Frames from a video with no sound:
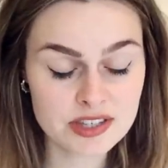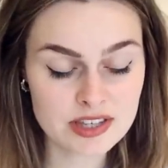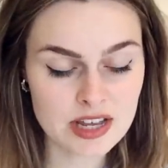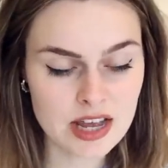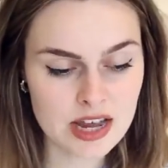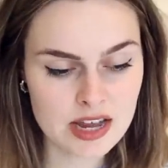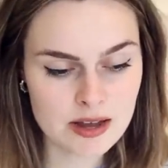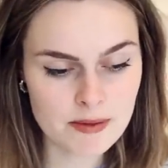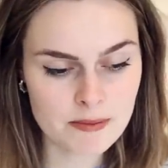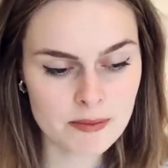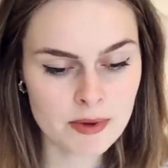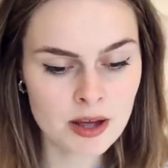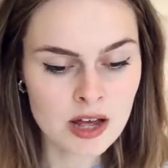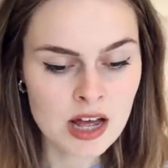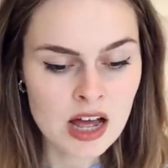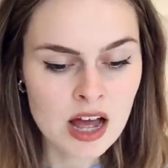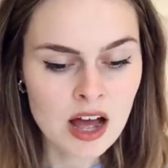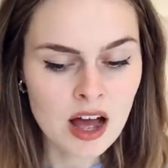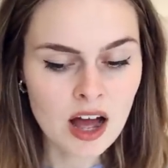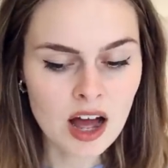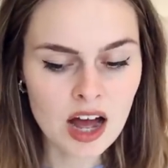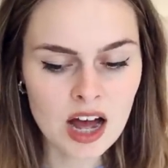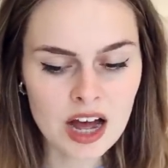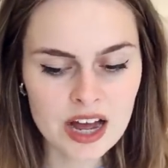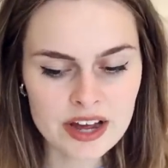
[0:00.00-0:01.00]
same.
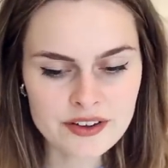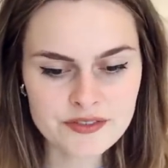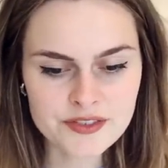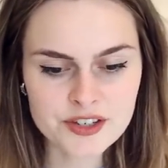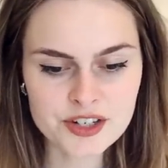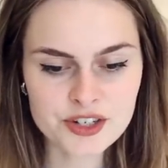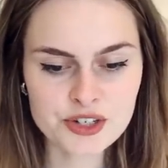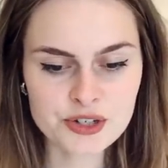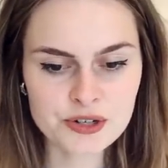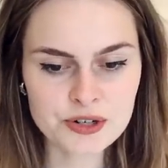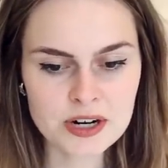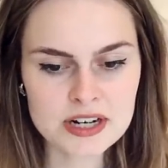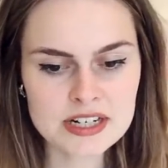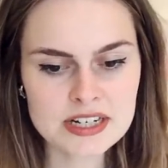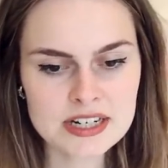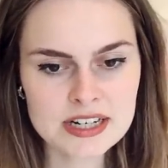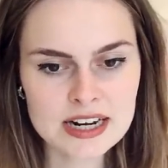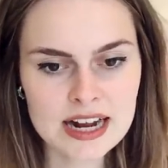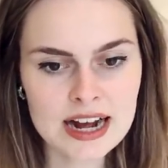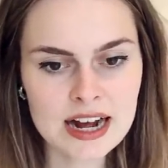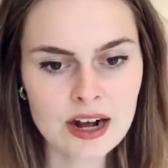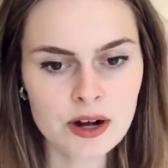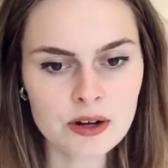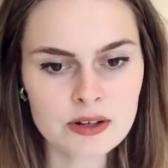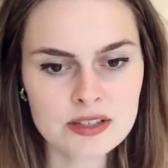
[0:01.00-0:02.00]
I've just traded
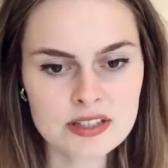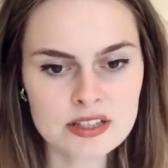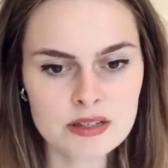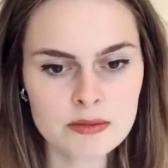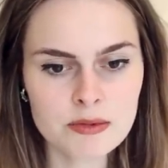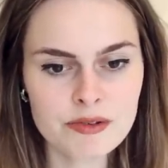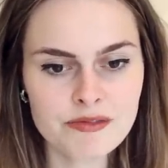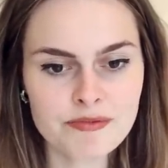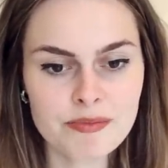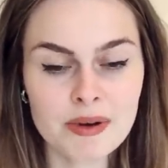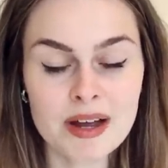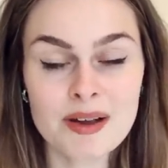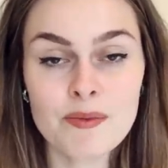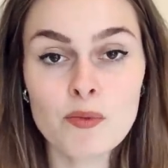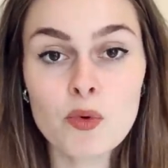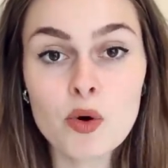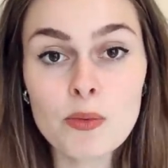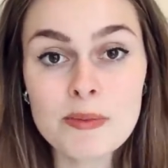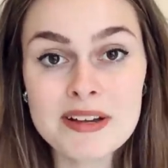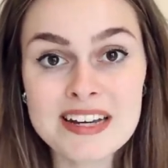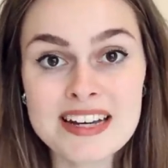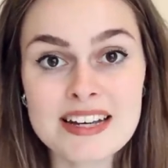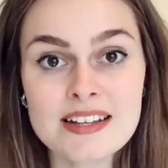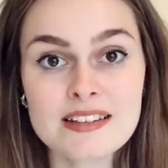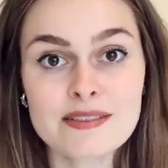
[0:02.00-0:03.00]
out some of my
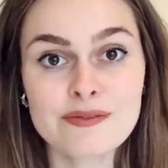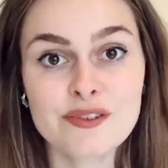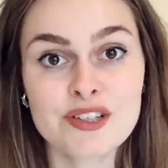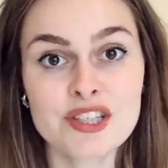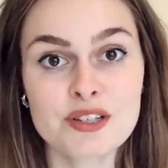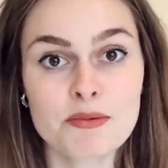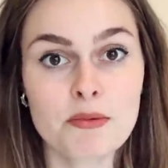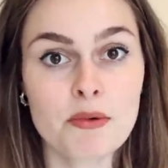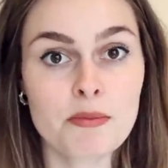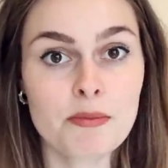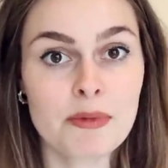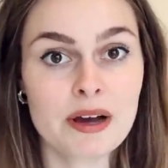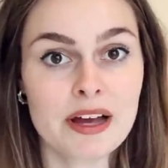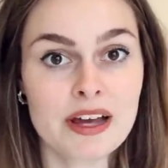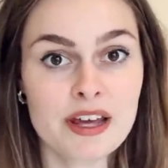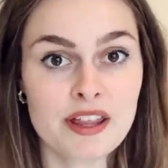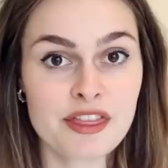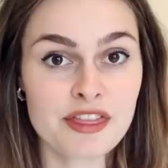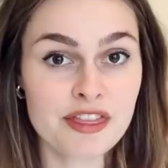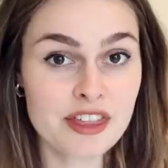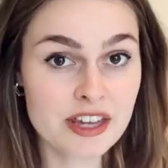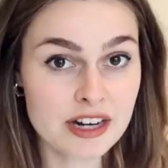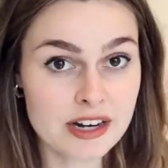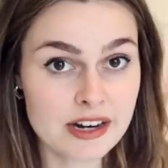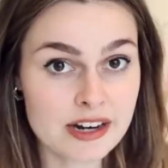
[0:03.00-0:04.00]
warmer knits for some of my
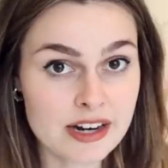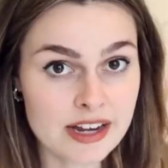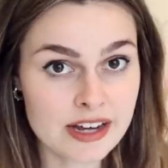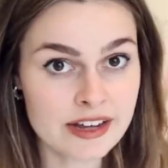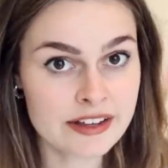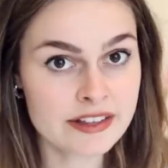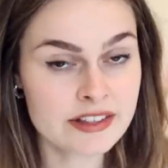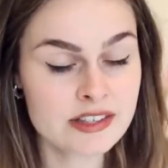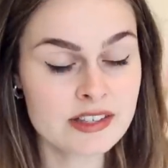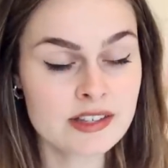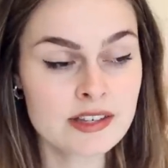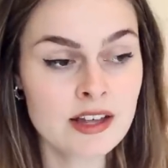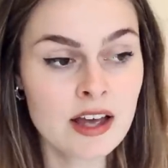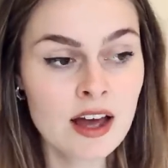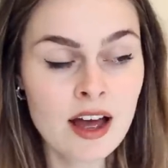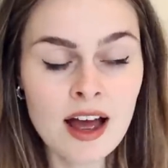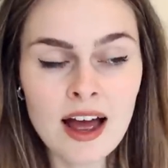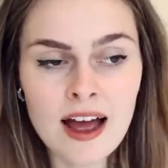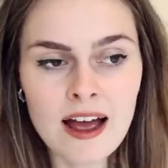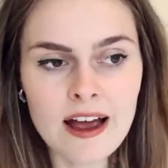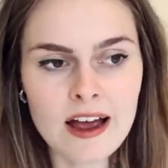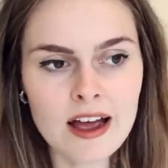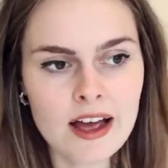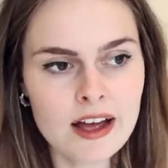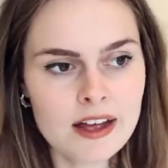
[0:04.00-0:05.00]
thinner knits,
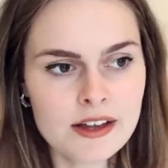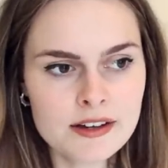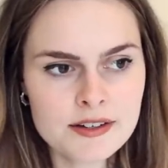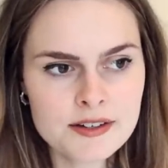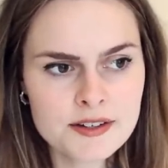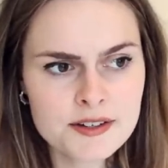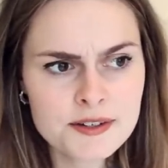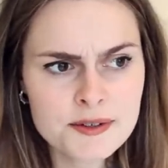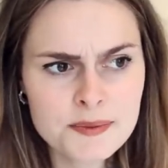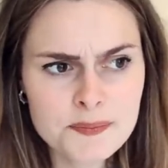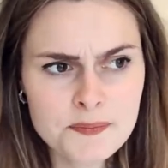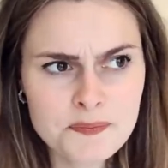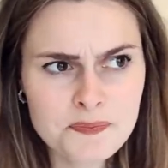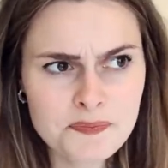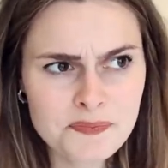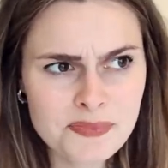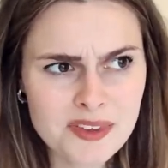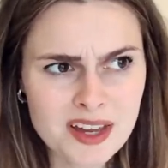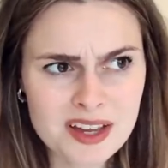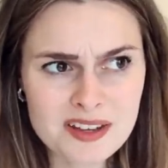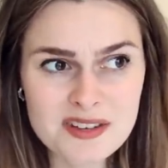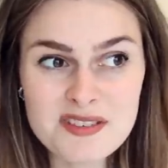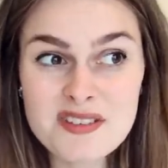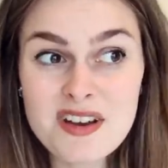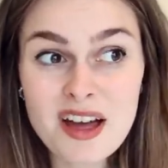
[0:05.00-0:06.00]
and
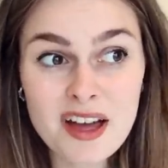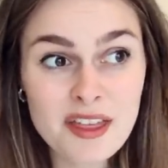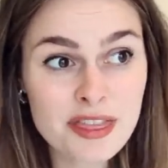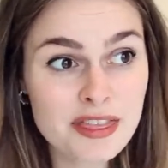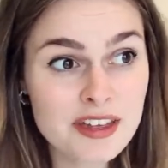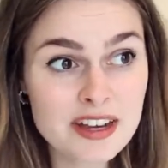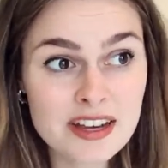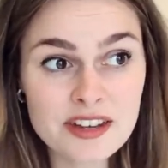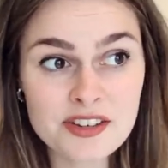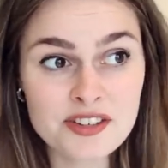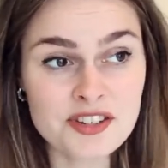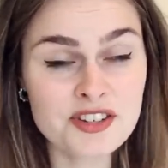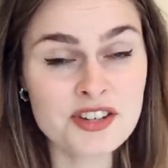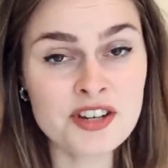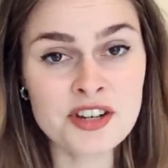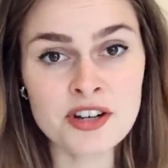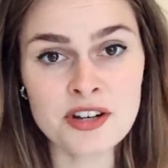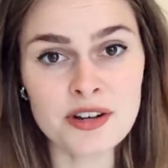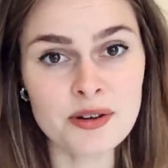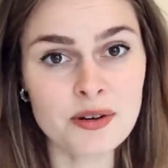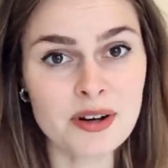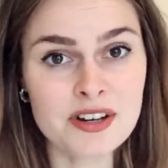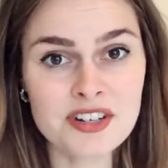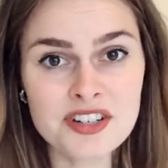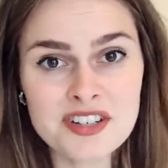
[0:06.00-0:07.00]
nothing is
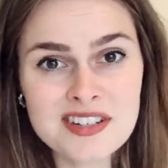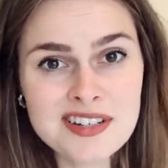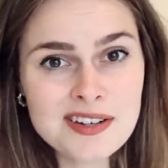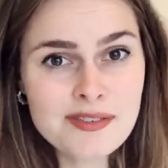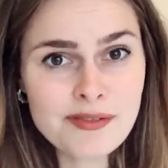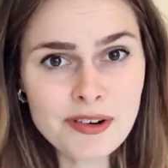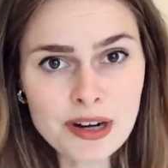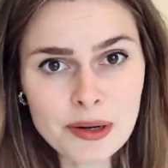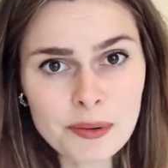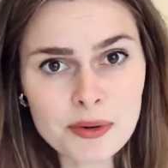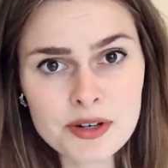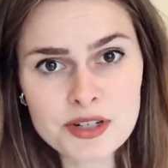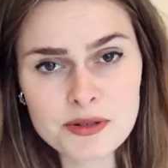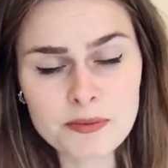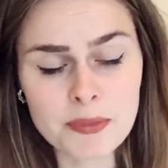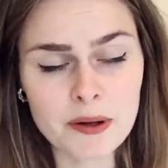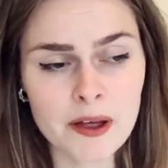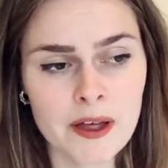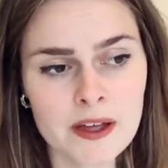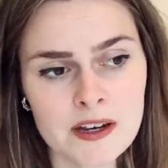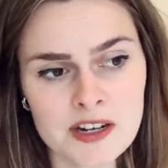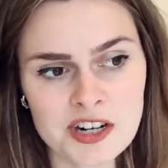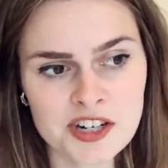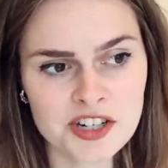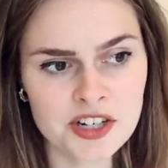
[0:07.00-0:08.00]
new. I just didn't really want to
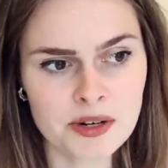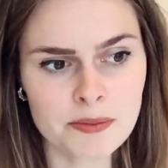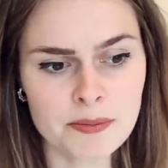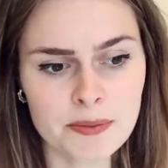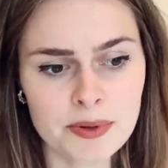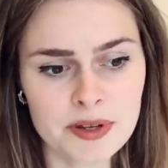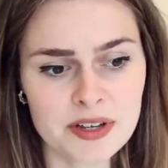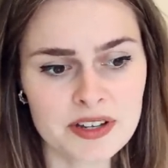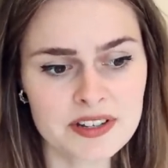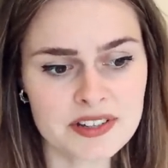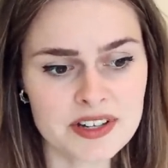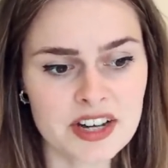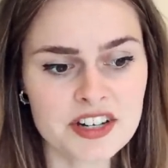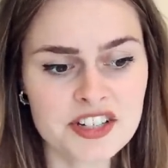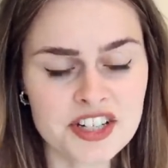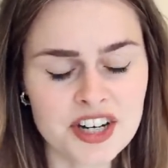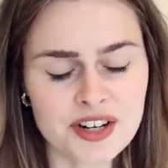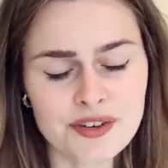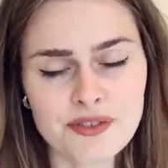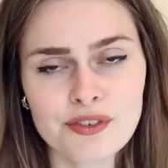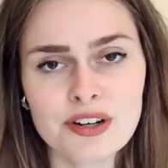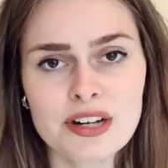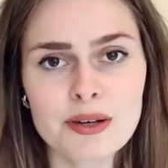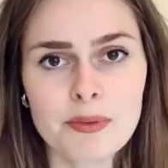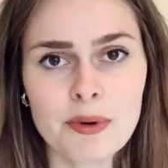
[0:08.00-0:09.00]
buy any jumpers. I
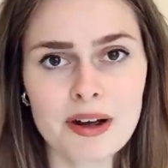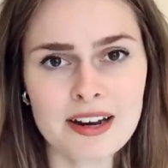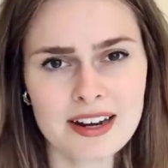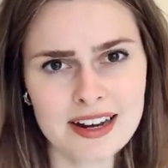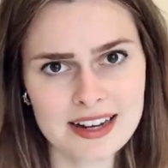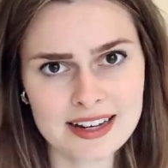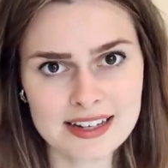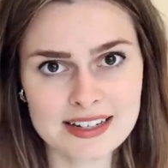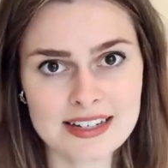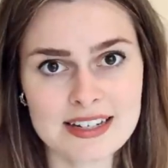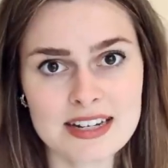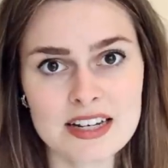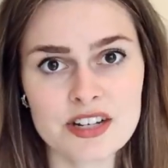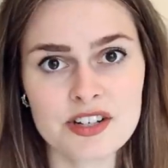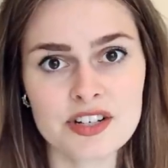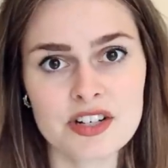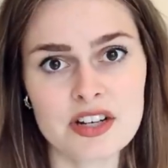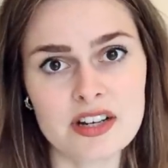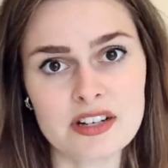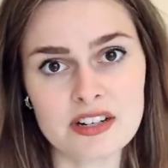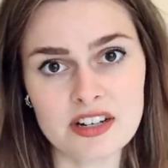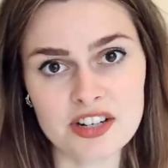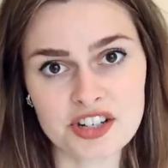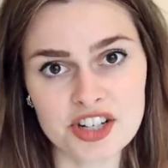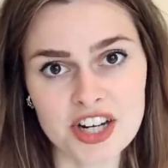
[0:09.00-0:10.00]
generally wear like a t
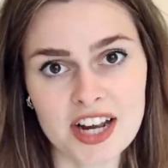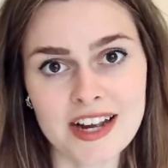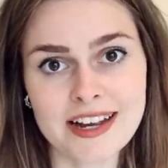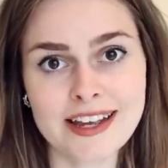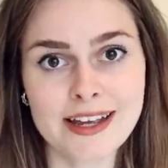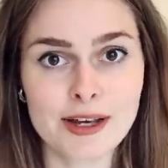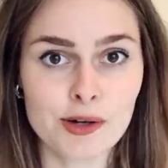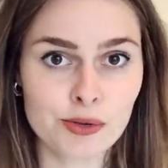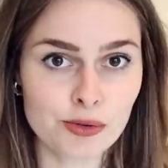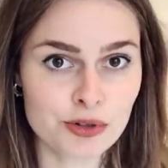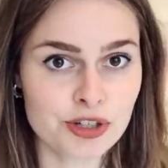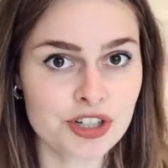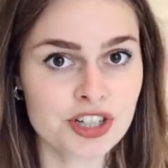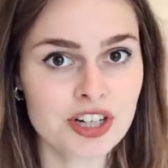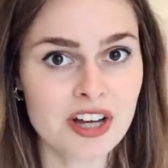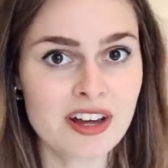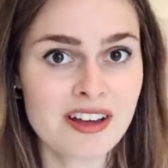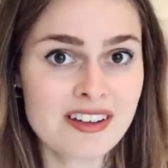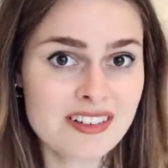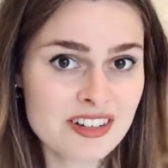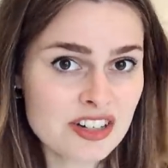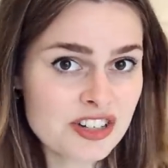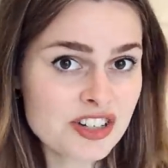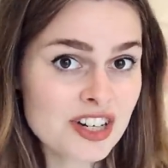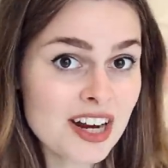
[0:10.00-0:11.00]
shirt and a jacket or a shirt
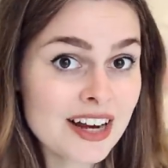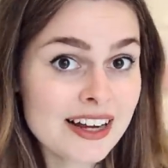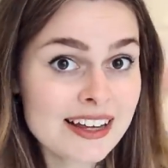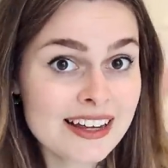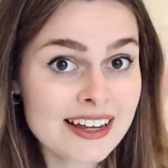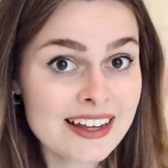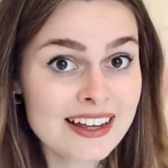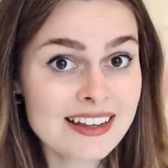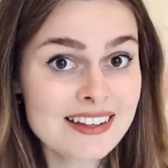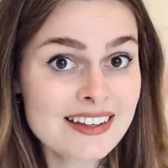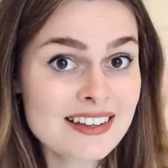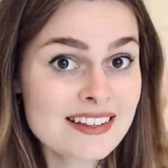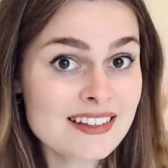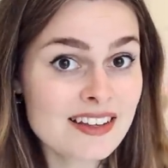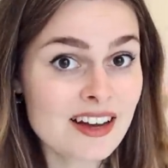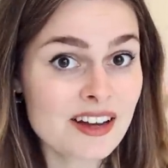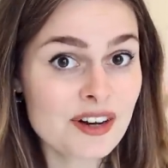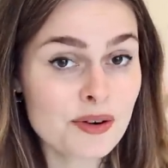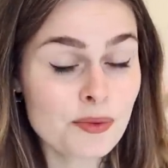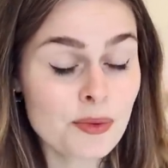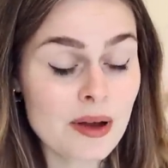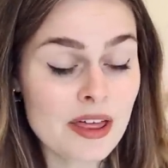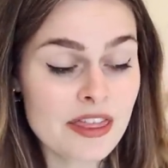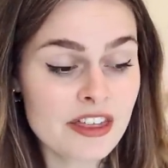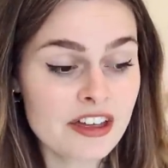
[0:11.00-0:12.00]
and a jacket in this kind
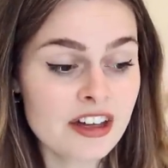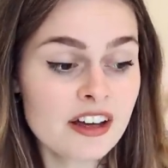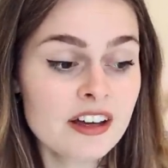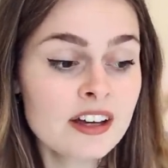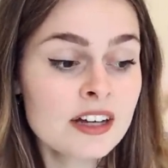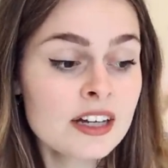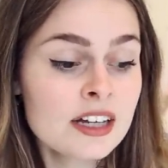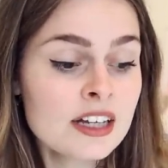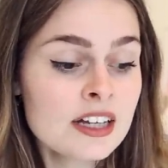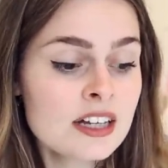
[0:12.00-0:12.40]
of weather.